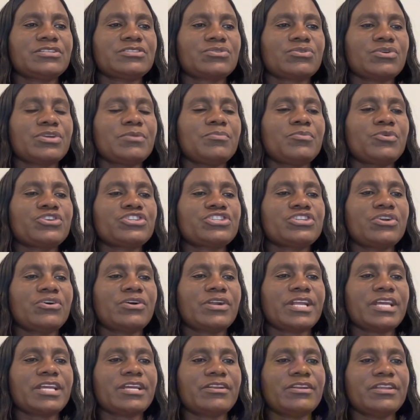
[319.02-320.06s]

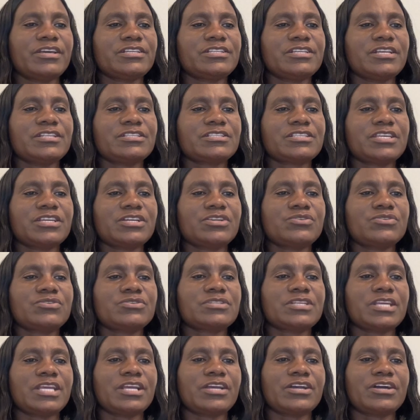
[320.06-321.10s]
emotional regulation
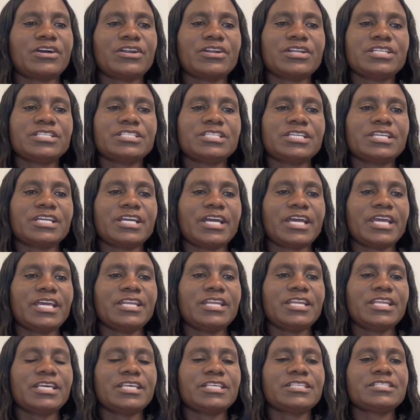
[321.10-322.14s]
skills, encouraging
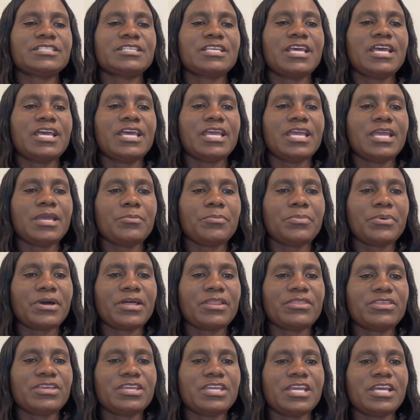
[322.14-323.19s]
kindness,
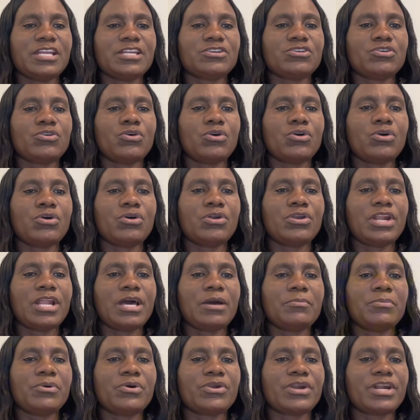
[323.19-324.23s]
empathy, and
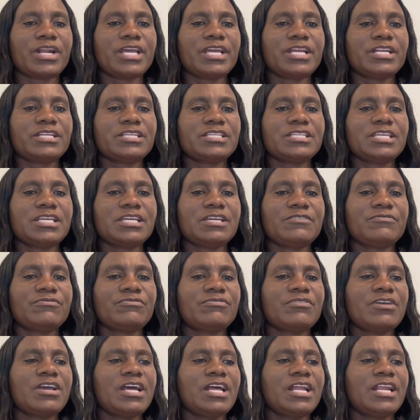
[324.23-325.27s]

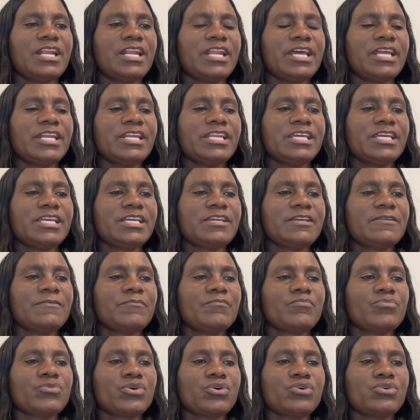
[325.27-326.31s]
collaborative learning
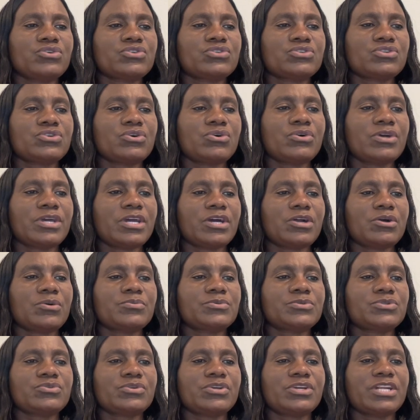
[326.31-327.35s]
also
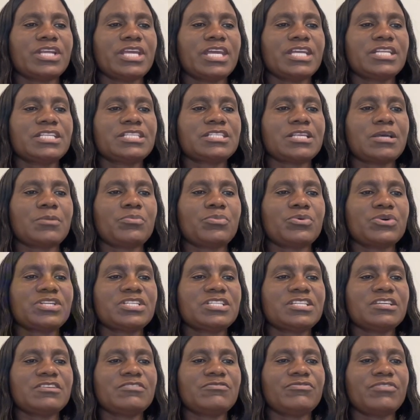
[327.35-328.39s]
helps to create
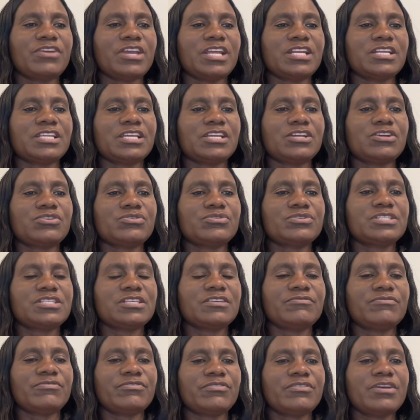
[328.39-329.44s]
supportive and
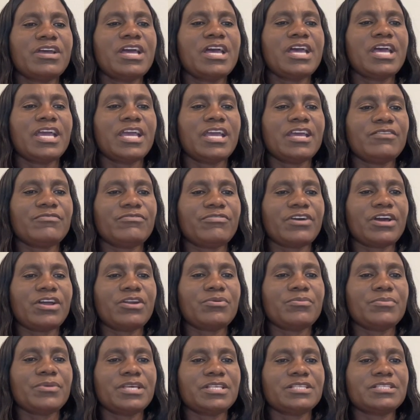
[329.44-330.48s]
inclusive
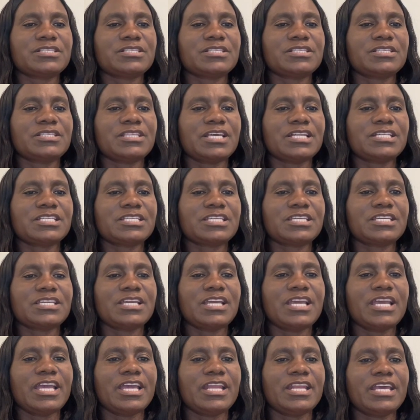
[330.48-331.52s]
environments that
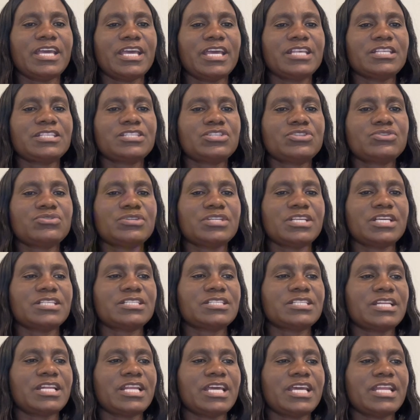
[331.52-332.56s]
enhance
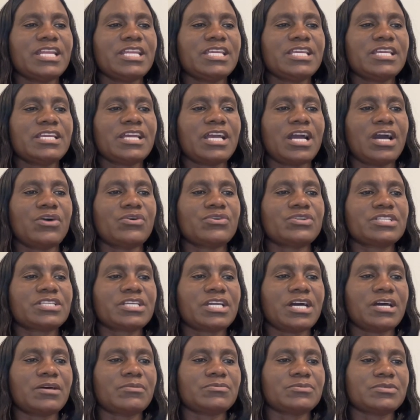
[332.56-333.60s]
students' learning
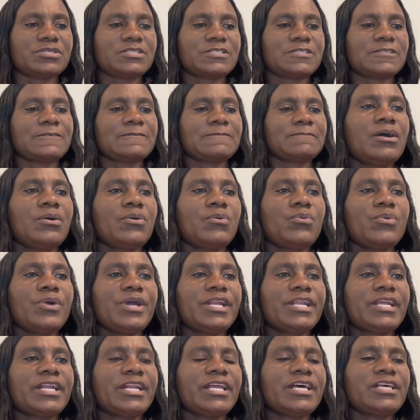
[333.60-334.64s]
outcomes.
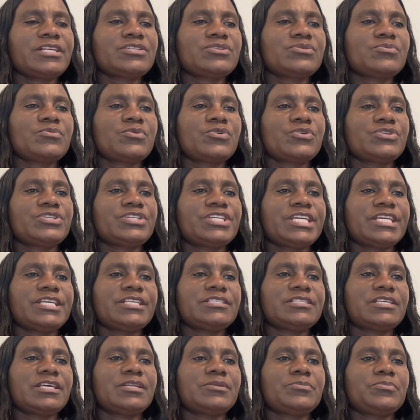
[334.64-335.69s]
When classroom
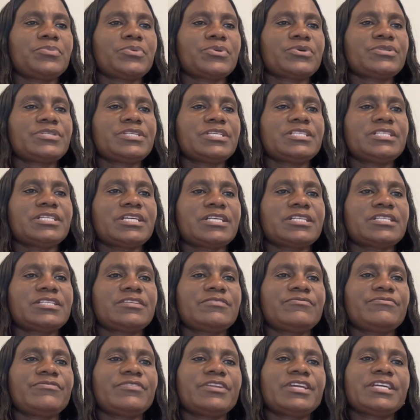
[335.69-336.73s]
routines and procedures
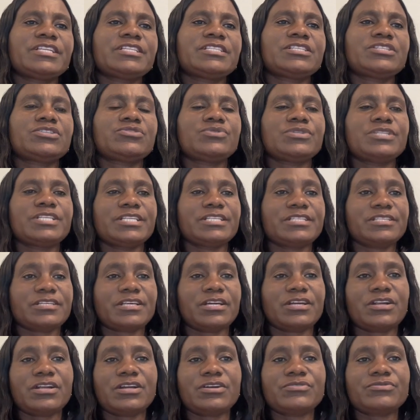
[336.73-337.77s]
reflect students'
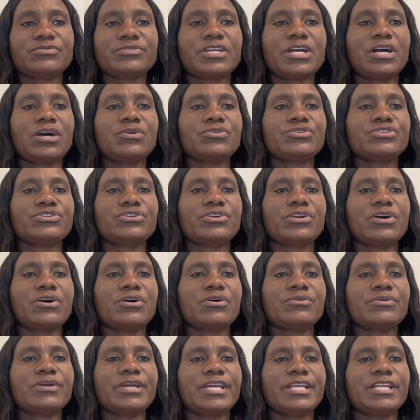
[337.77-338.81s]

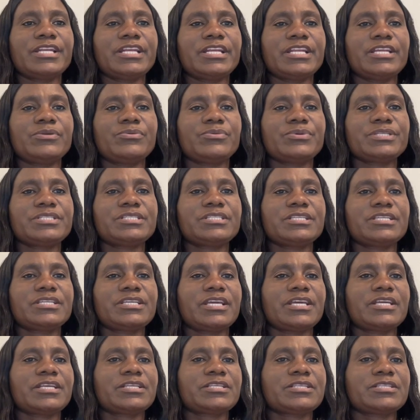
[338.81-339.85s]
cultural and linguistic
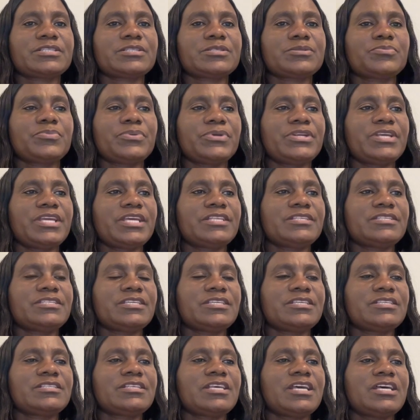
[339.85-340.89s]

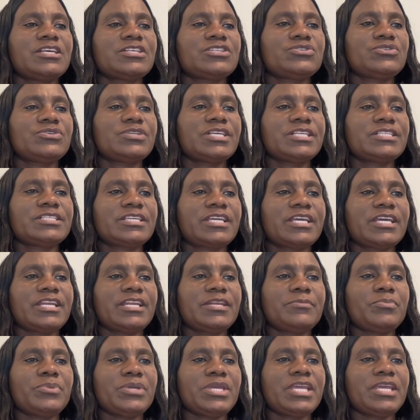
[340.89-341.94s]
experiences, students
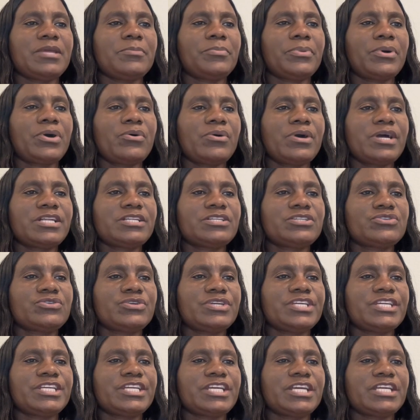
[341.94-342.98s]
can be empowered to
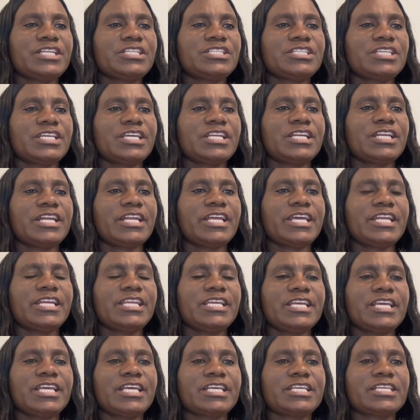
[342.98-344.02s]
engage in
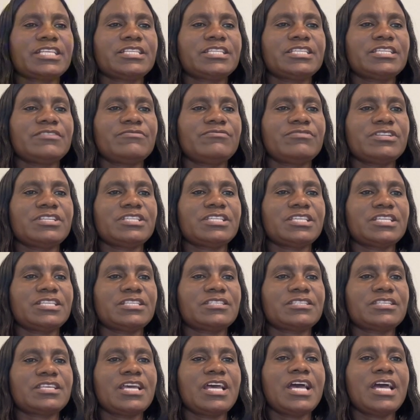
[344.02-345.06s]
learning
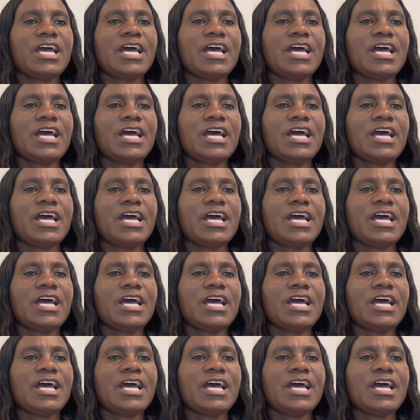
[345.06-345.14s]
activities.